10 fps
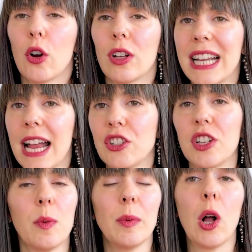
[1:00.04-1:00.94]
Early action is
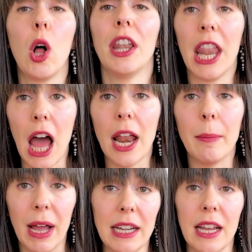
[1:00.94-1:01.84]
what we call
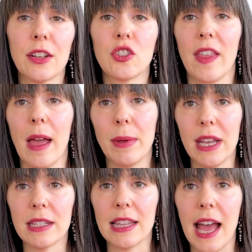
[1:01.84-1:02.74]
non-binding. So that
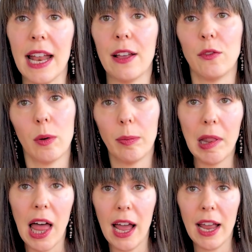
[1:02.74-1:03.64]
means that if you
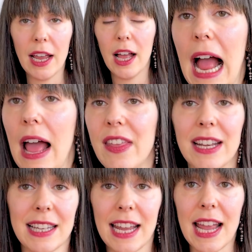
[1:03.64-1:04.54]
apply and they
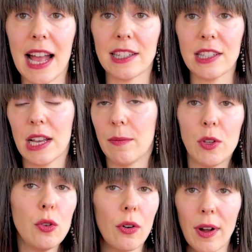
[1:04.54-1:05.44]
say yes,
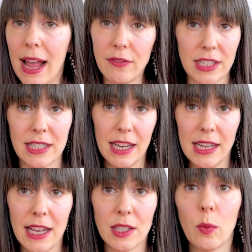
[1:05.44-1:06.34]
you don't have to say
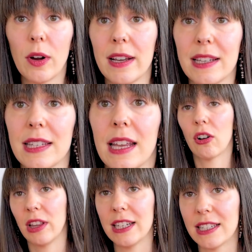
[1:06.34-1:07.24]
yes. Whereas
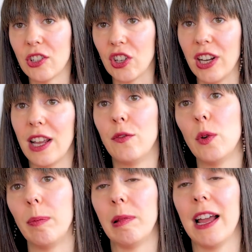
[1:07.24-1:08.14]
early decision, if you
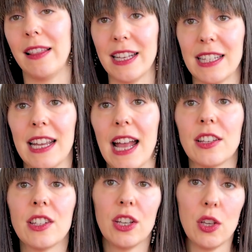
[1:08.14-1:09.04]
apply and they say
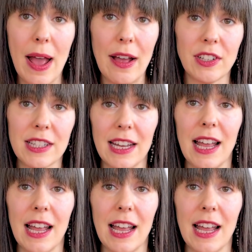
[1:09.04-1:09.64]
yes, you have to say